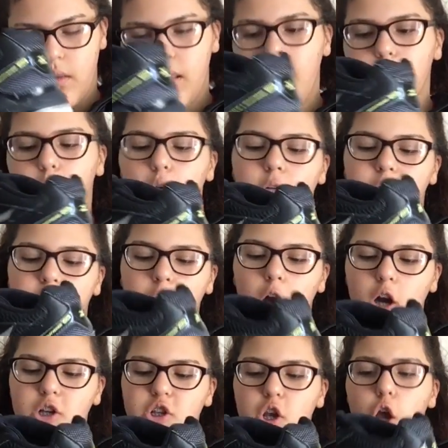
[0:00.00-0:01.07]
not more of the
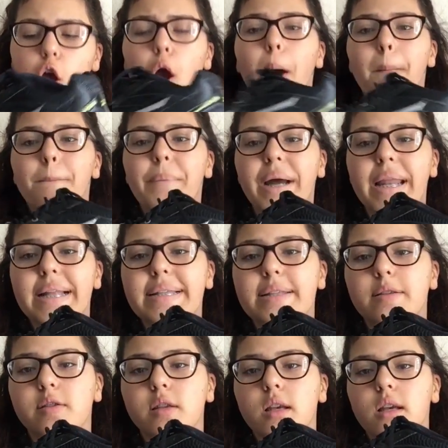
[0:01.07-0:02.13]
arch, but
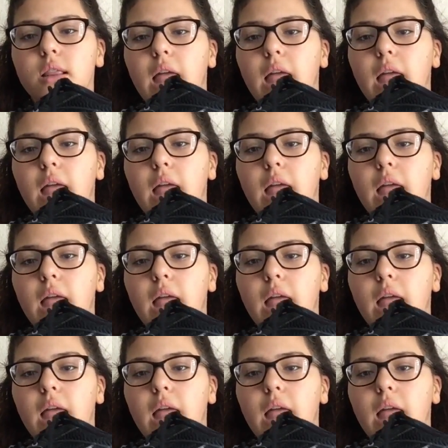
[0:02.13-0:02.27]
it's